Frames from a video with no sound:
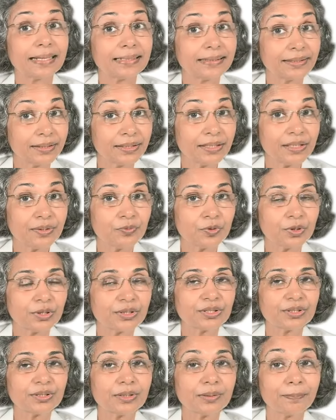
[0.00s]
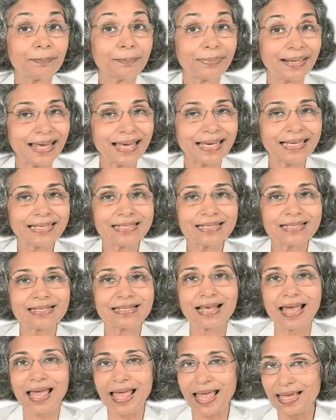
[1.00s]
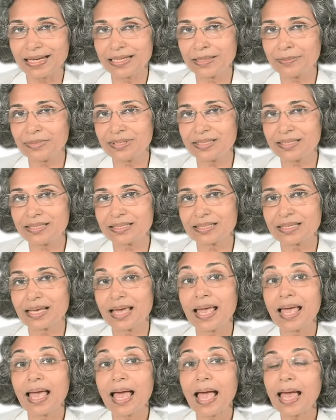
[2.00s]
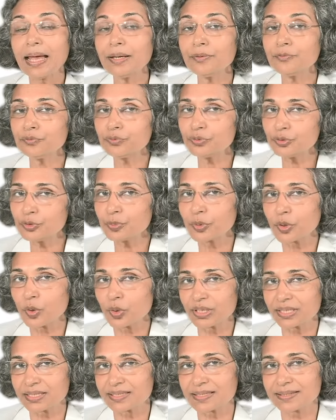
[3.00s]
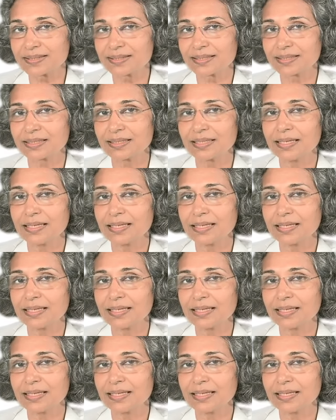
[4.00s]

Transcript: drinking water, plants, animals, and food products.